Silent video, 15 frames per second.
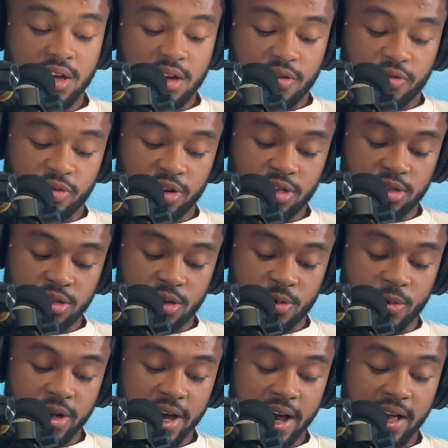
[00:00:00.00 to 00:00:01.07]
for it's
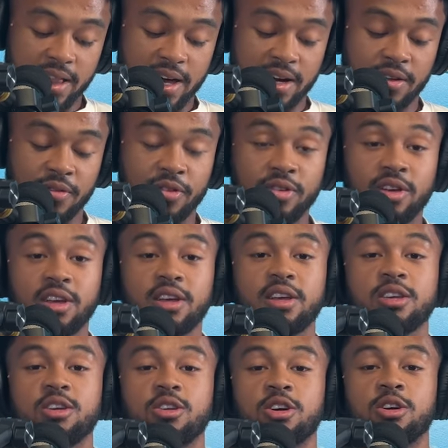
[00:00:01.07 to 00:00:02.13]
we got a lot of
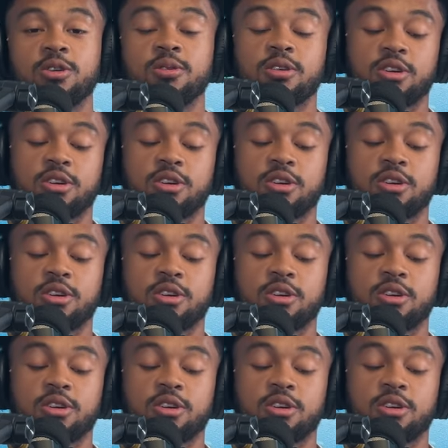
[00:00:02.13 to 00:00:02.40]
you know